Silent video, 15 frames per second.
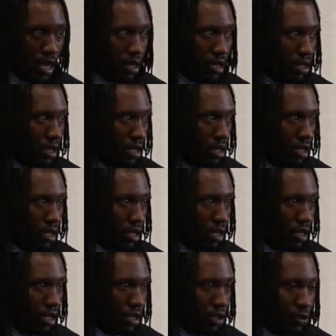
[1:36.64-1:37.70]
and
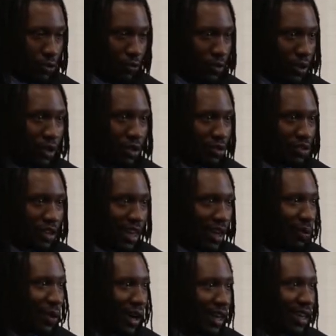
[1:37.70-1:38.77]
you feel the
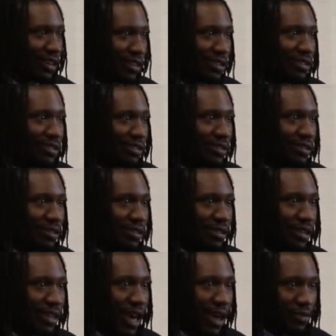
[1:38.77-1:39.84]
same way
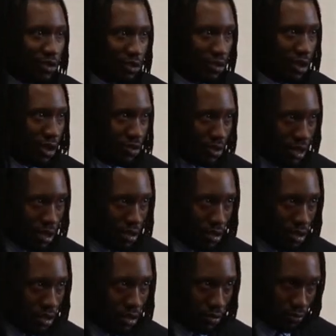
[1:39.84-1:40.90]
after it's all
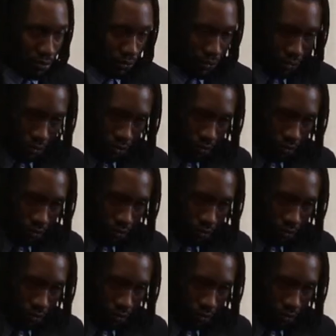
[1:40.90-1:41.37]
said and done.